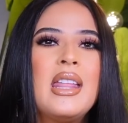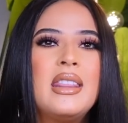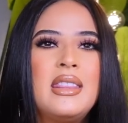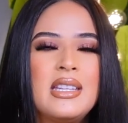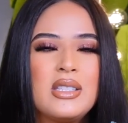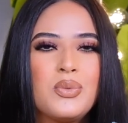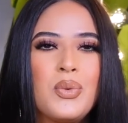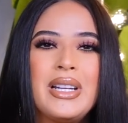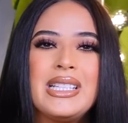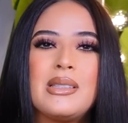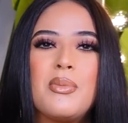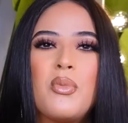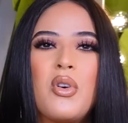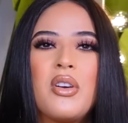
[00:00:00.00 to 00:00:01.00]
This one
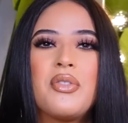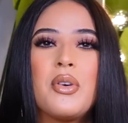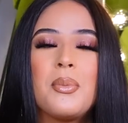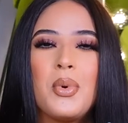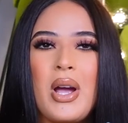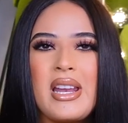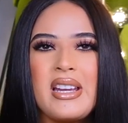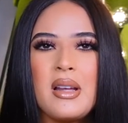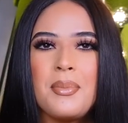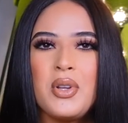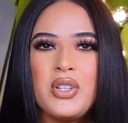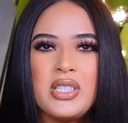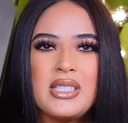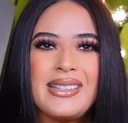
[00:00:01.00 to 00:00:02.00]
is more for brightening up
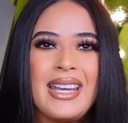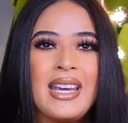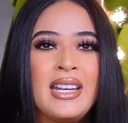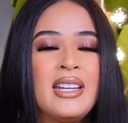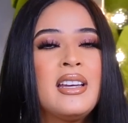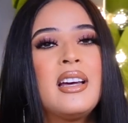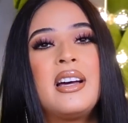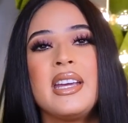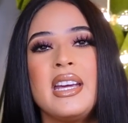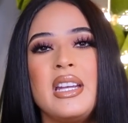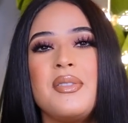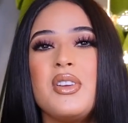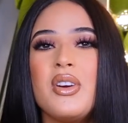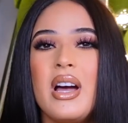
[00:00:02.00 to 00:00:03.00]
your skin. Again,
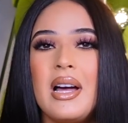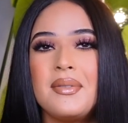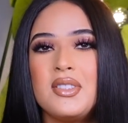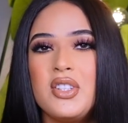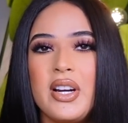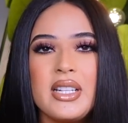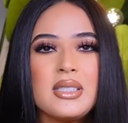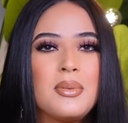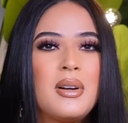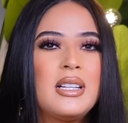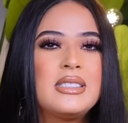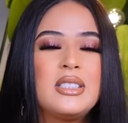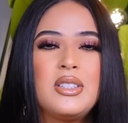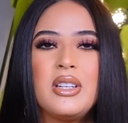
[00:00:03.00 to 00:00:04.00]
if you have dark
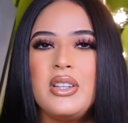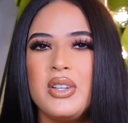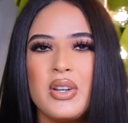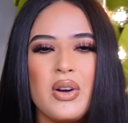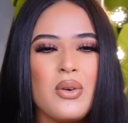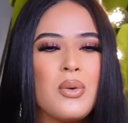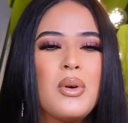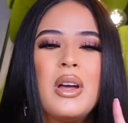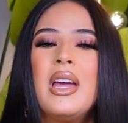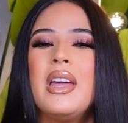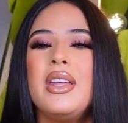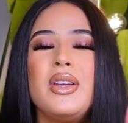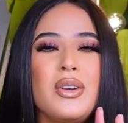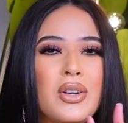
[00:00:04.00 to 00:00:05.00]
spots, you, you know,
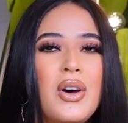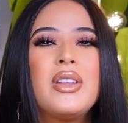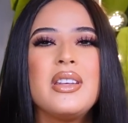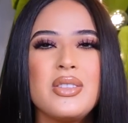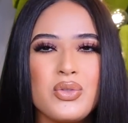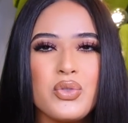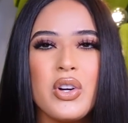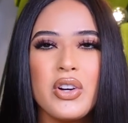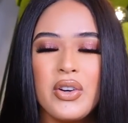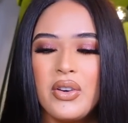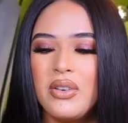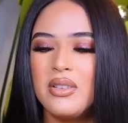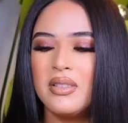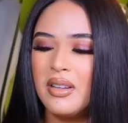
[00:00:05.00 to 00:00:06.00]
you know they
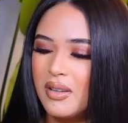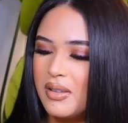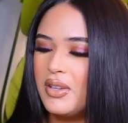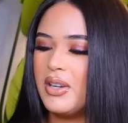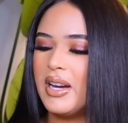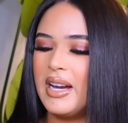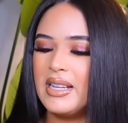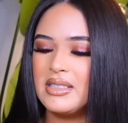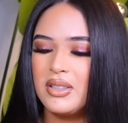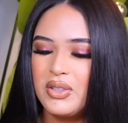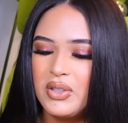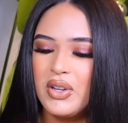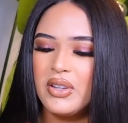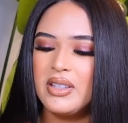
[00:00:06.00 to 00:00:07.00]
struggle you guys
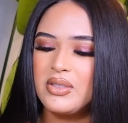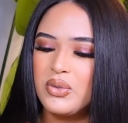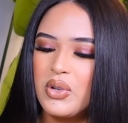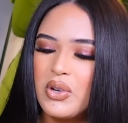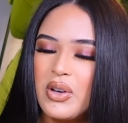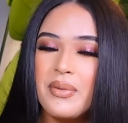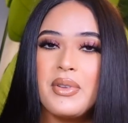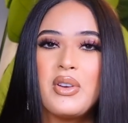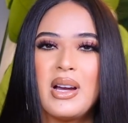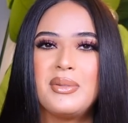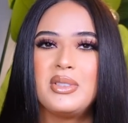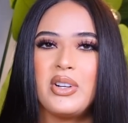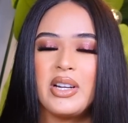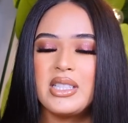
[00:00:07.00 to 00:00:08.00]
you know the struggle if you
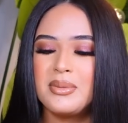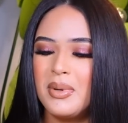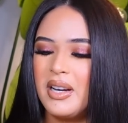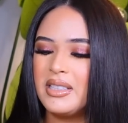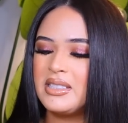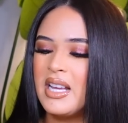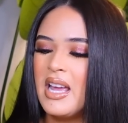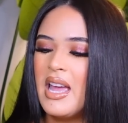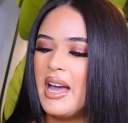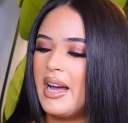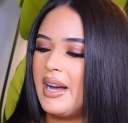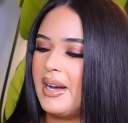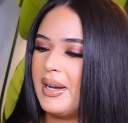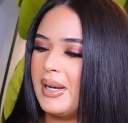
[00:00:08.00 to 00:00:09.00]
have dark spots
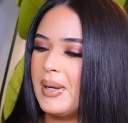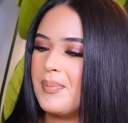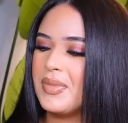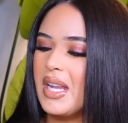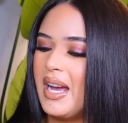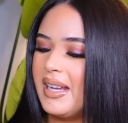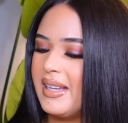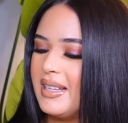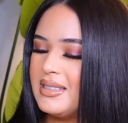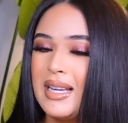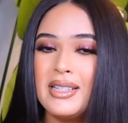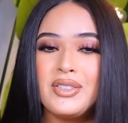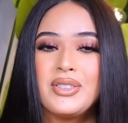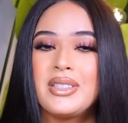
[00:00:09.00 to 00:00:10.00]
um i guess
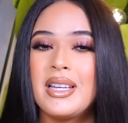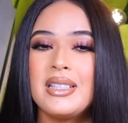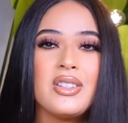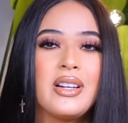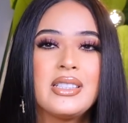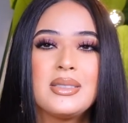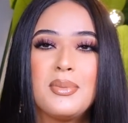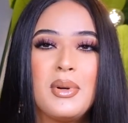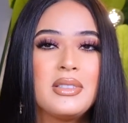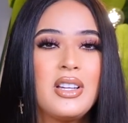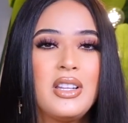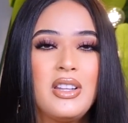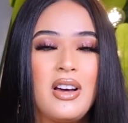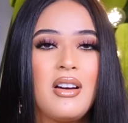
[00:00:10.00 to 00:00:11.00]
i just get dark spots
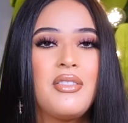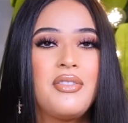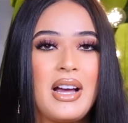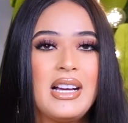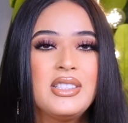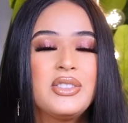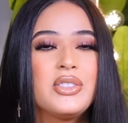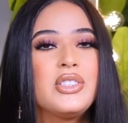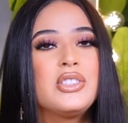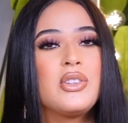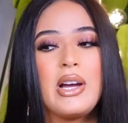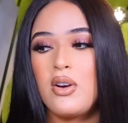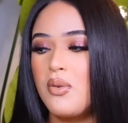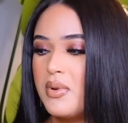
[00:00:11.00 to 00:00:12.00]
a lot faster so
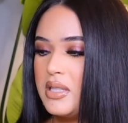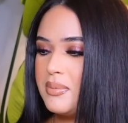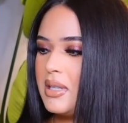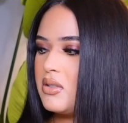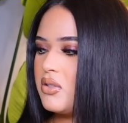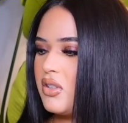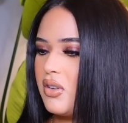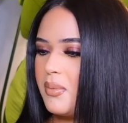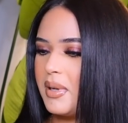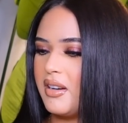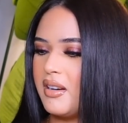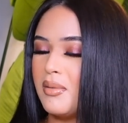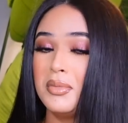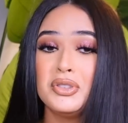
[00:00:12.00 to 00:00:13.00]
i always make sure oh my
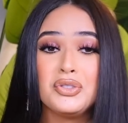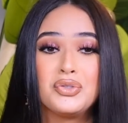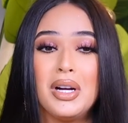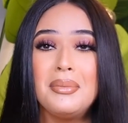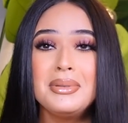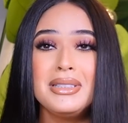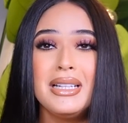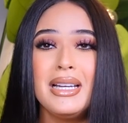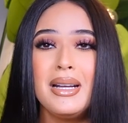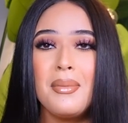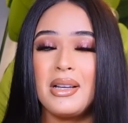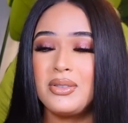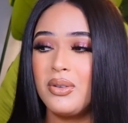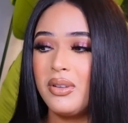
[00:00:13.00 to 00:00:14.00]
god almost dropped it
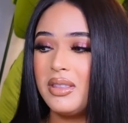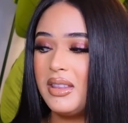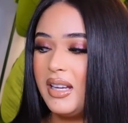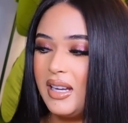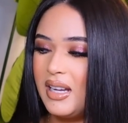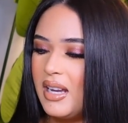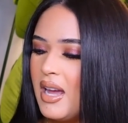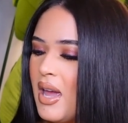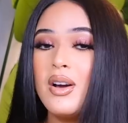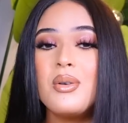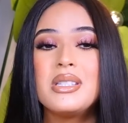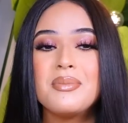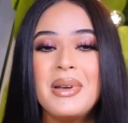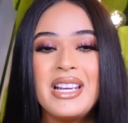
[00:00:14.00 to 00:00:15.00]
i
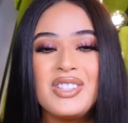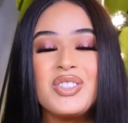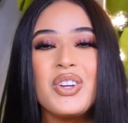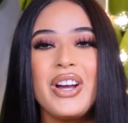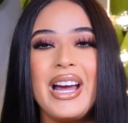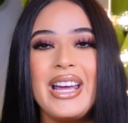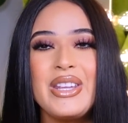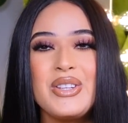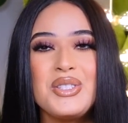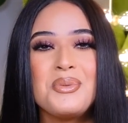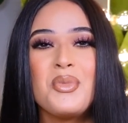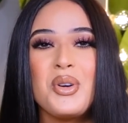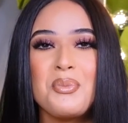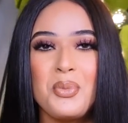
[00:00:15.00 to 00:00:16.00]
always make sure i use
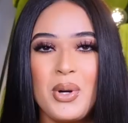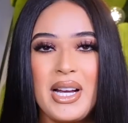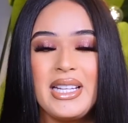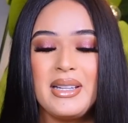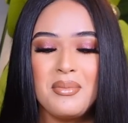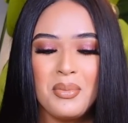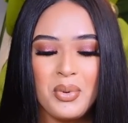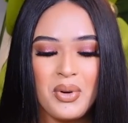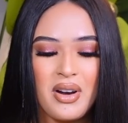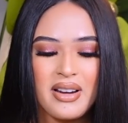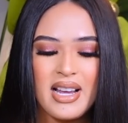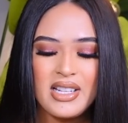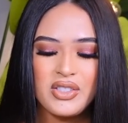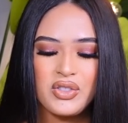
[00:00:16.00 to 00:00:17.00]
more brightening
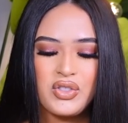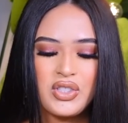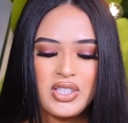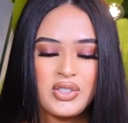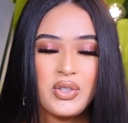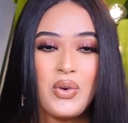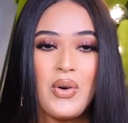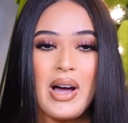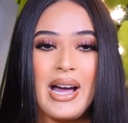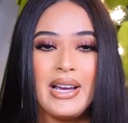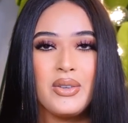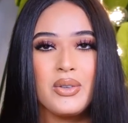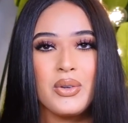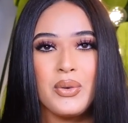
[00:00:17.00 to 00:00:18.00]
products just so
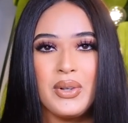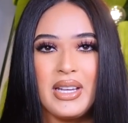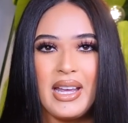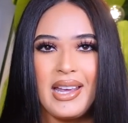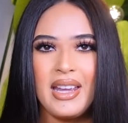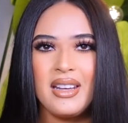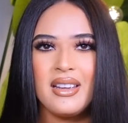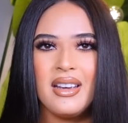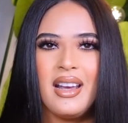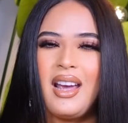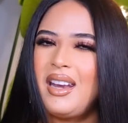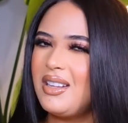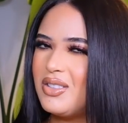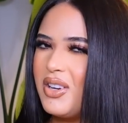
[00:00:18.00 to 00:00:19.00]
i don't create
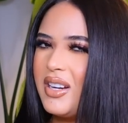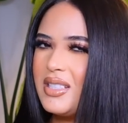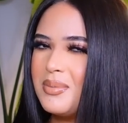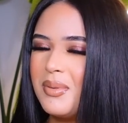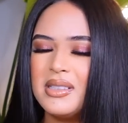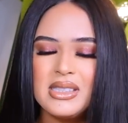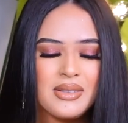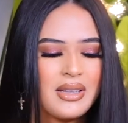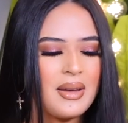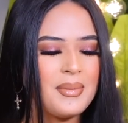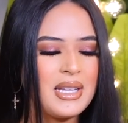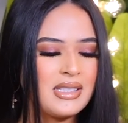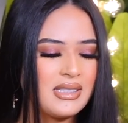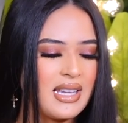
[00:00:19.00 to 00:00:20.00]
any dark spots if that
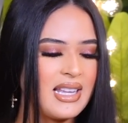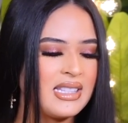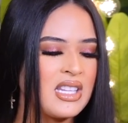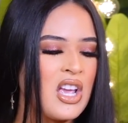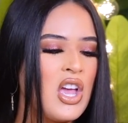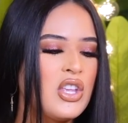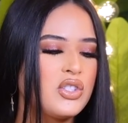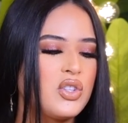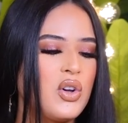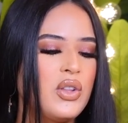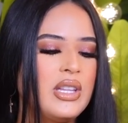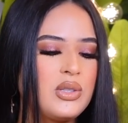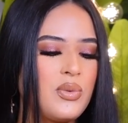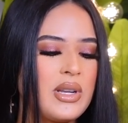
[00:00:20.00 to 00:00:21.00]
makes sense so
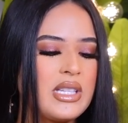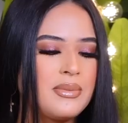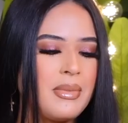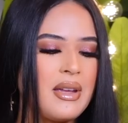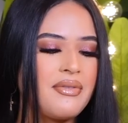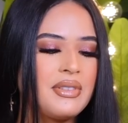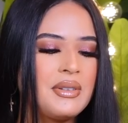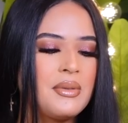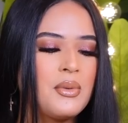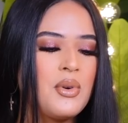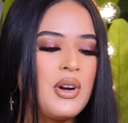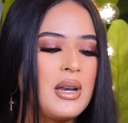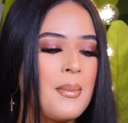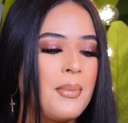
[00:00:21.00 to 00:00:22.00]
this one is my favorite
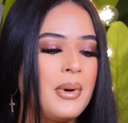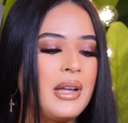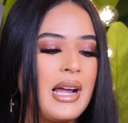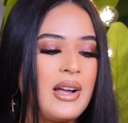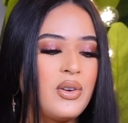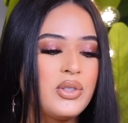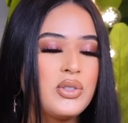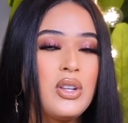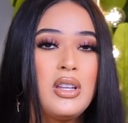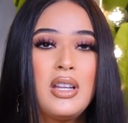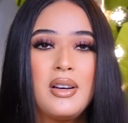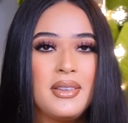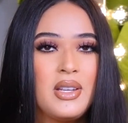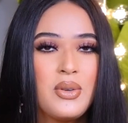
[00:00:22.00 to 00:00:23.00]
one but i also
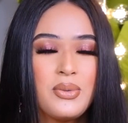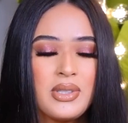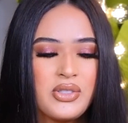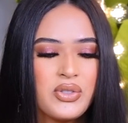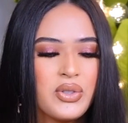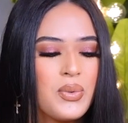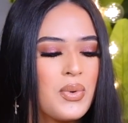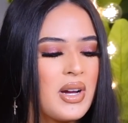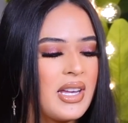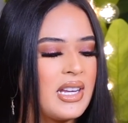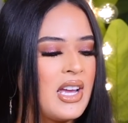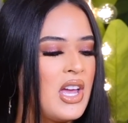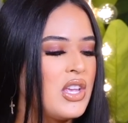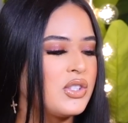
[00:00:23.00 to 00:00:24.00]
love the original
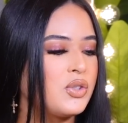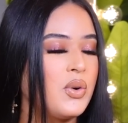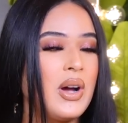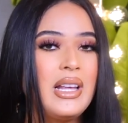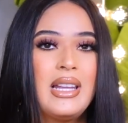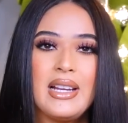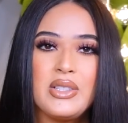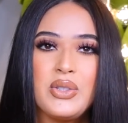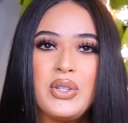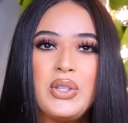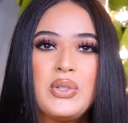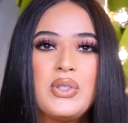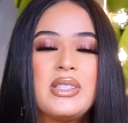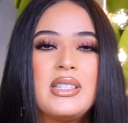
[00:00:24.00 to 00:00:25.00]
one so i like to
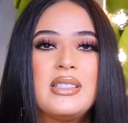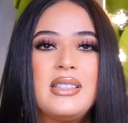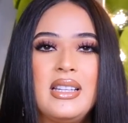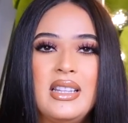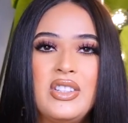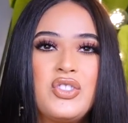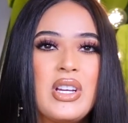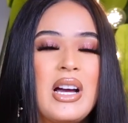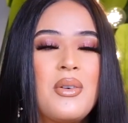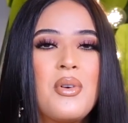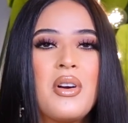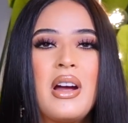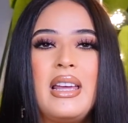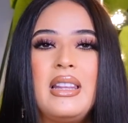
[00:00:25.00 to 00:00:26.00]
use this in the
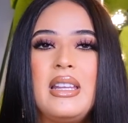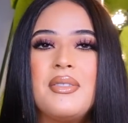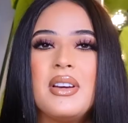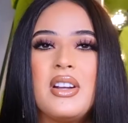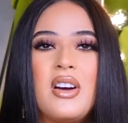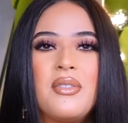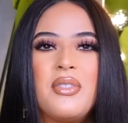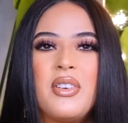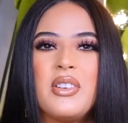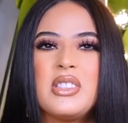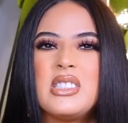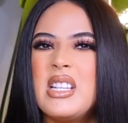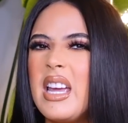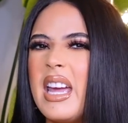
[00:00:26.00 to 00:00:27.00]
shower i leave it on for
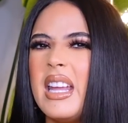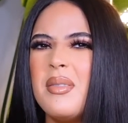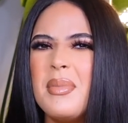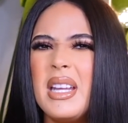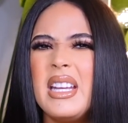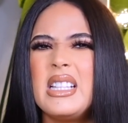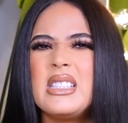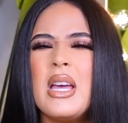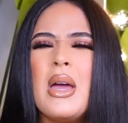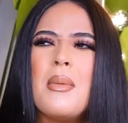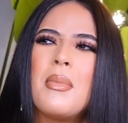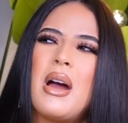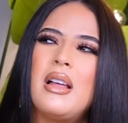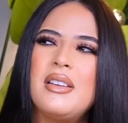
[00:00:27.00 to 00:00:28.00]
10 minutes
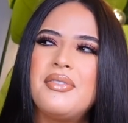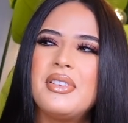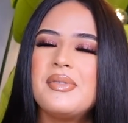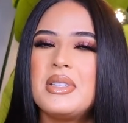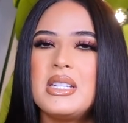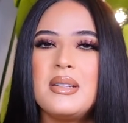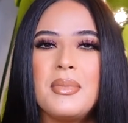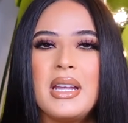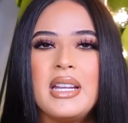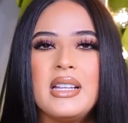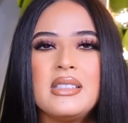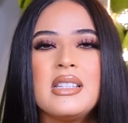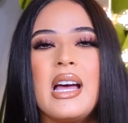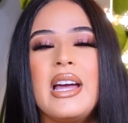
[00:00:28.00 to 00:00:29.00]
probably 15
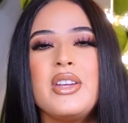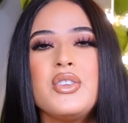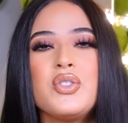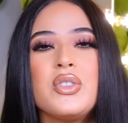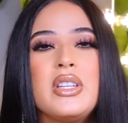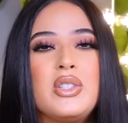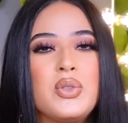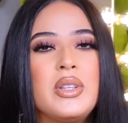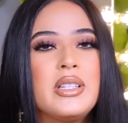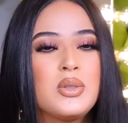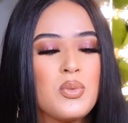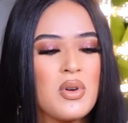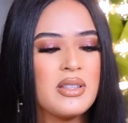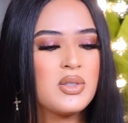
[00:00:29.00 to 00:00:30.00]
minutes i usually do
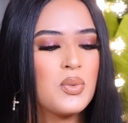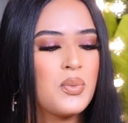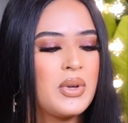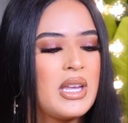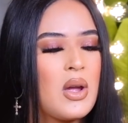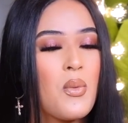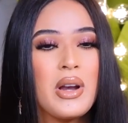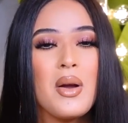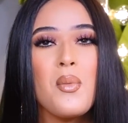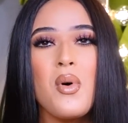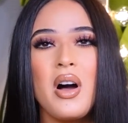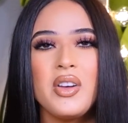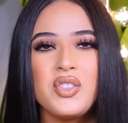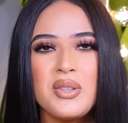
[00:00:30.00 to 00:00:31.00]
this once a week when i'm
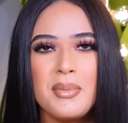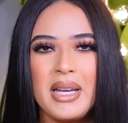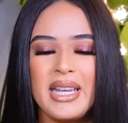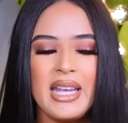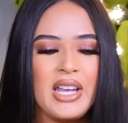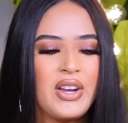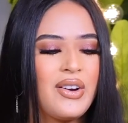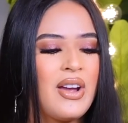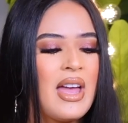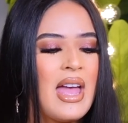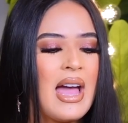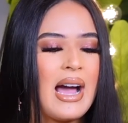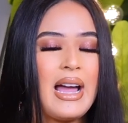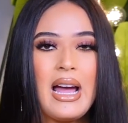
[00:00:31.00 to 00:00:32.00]
washing my hair
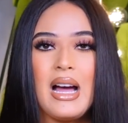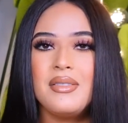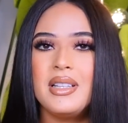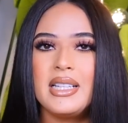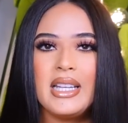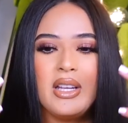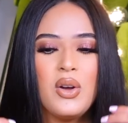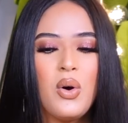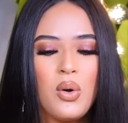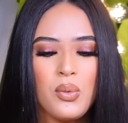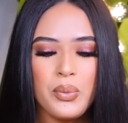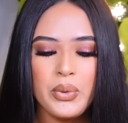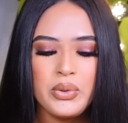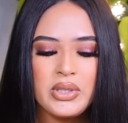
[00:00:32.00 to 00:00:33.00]
i have like a
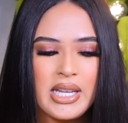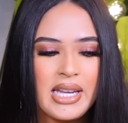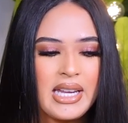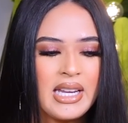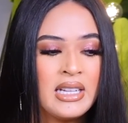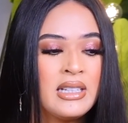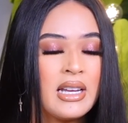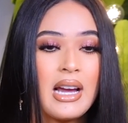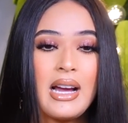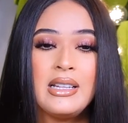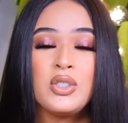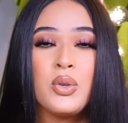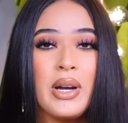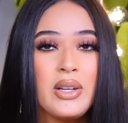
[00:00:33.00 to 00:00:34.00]
whole routine i
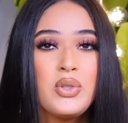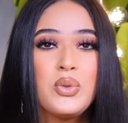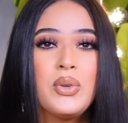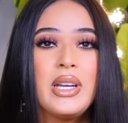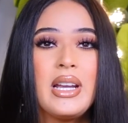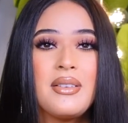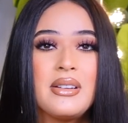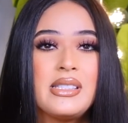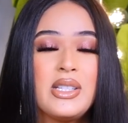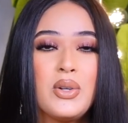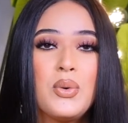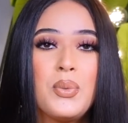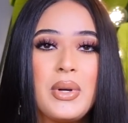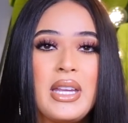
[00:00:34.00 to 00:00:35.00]
try to do it every
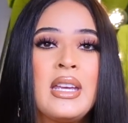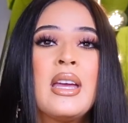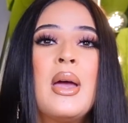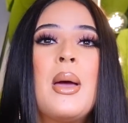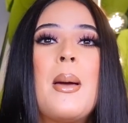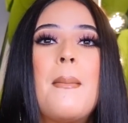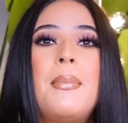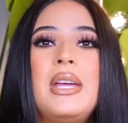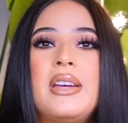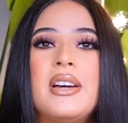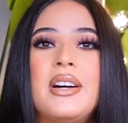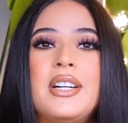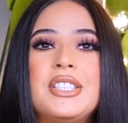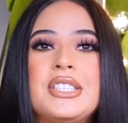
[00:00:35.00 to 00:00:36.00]
single week
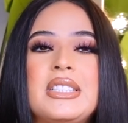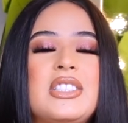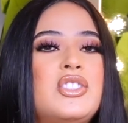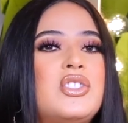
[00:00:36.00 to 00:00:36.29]
because because